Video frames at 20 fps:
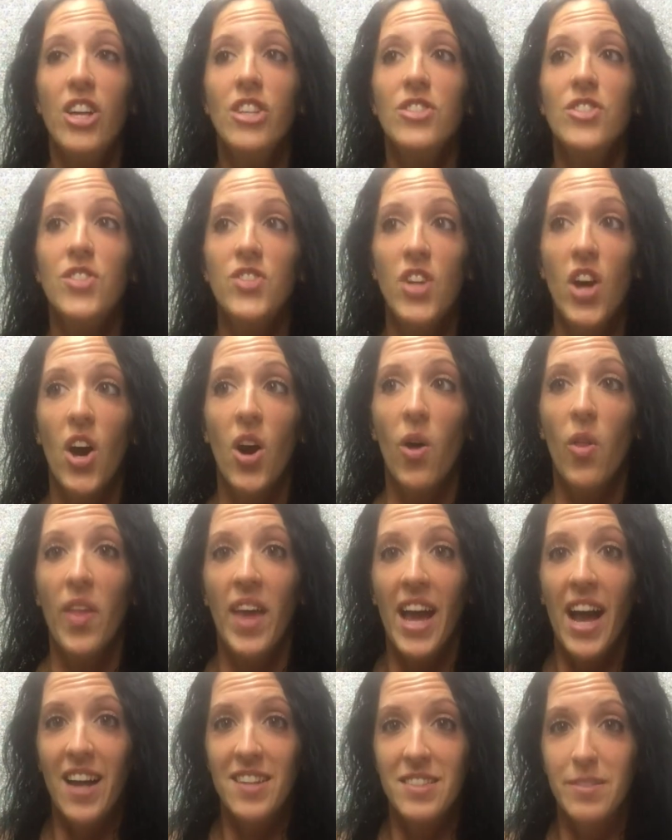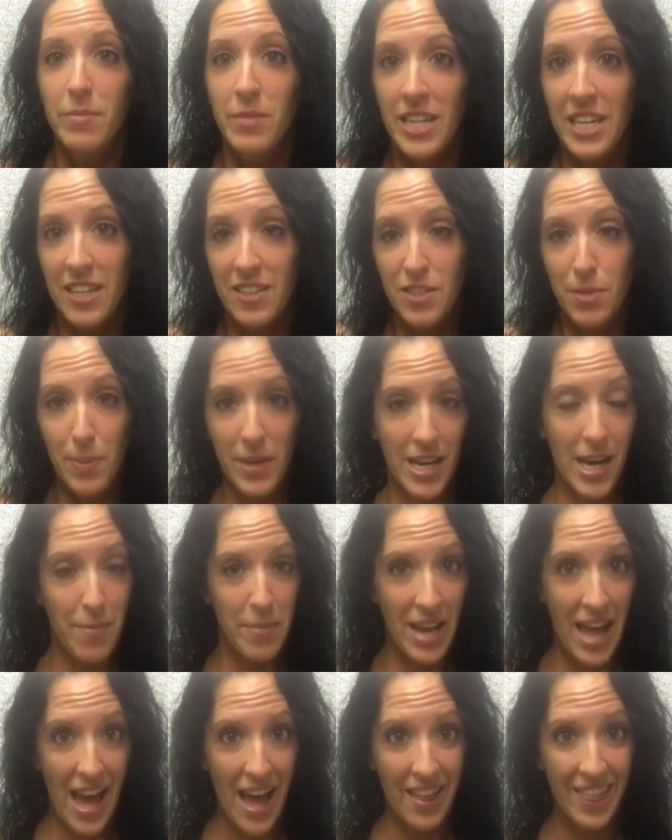So they asked me to become
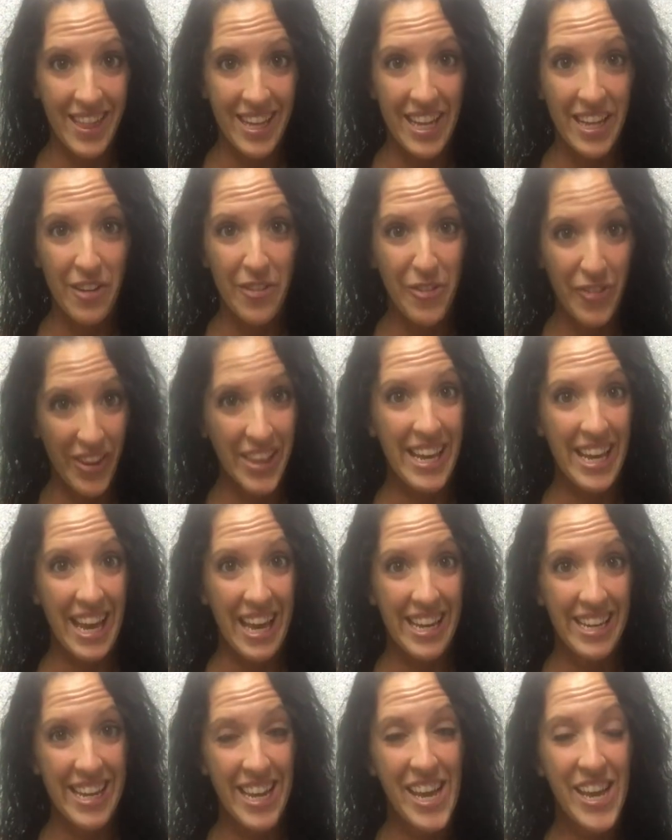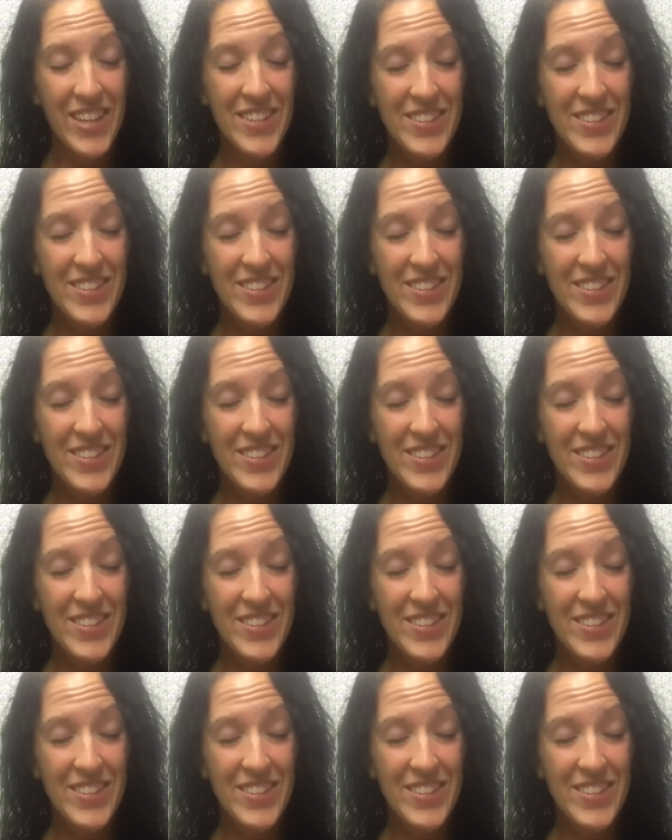an athlete affiliate.